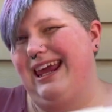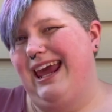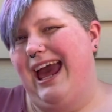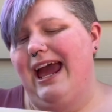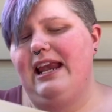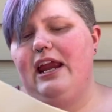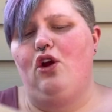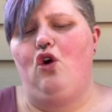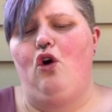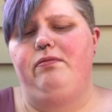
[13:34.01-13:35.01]
get in
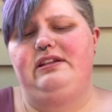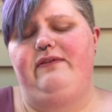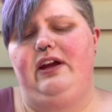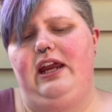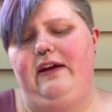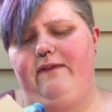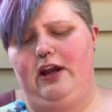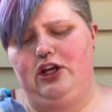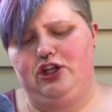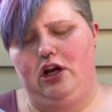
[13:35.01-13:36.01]
hopes of getting a
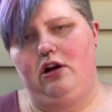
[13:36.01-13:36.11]
finish on